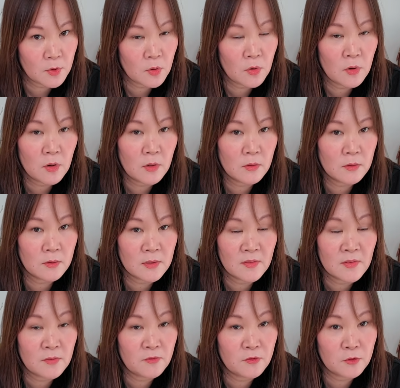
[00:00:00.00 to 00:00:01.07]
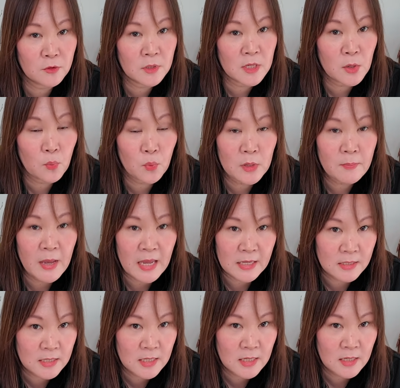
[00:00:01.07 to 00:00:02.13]
or even fully
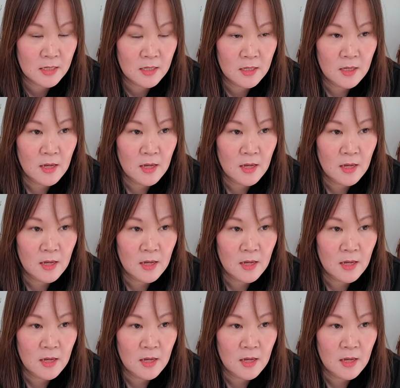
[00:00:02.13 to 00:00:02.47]
repainted